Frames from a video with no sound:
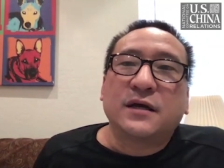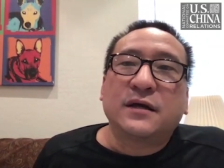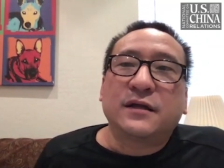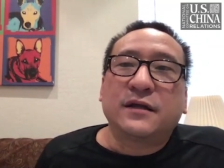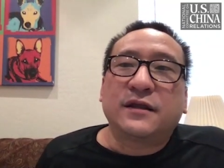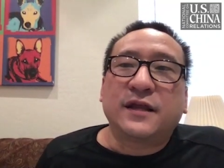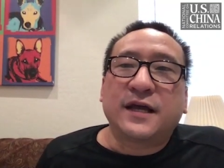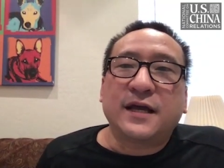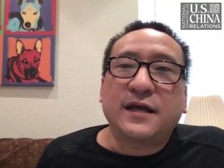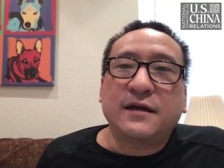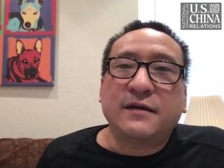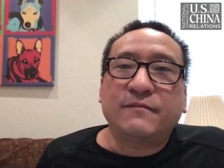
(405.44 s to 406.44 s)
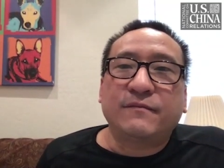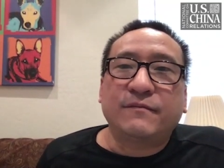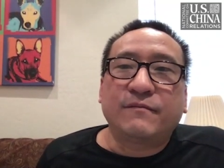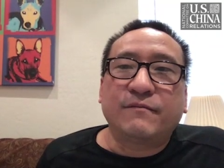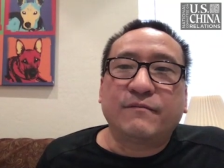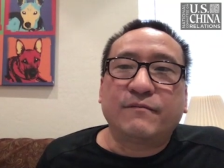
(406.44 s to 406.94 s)
they
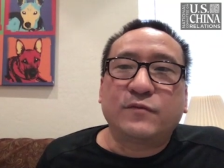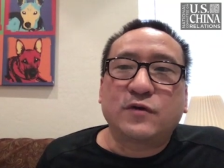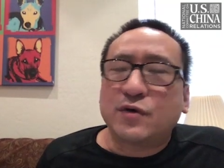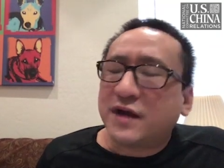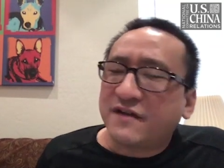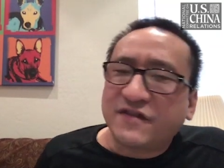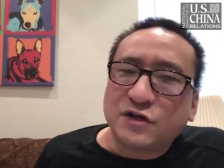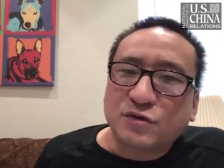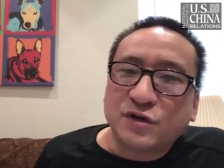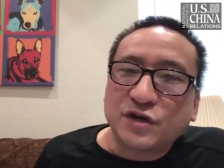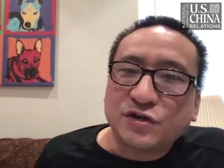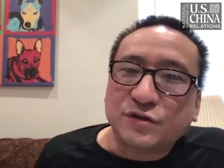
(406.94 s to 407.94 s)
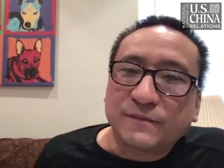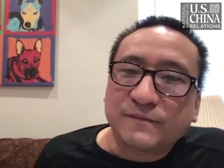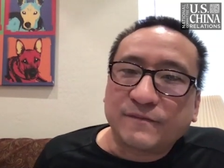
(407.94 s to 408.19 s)
don't have that tradition.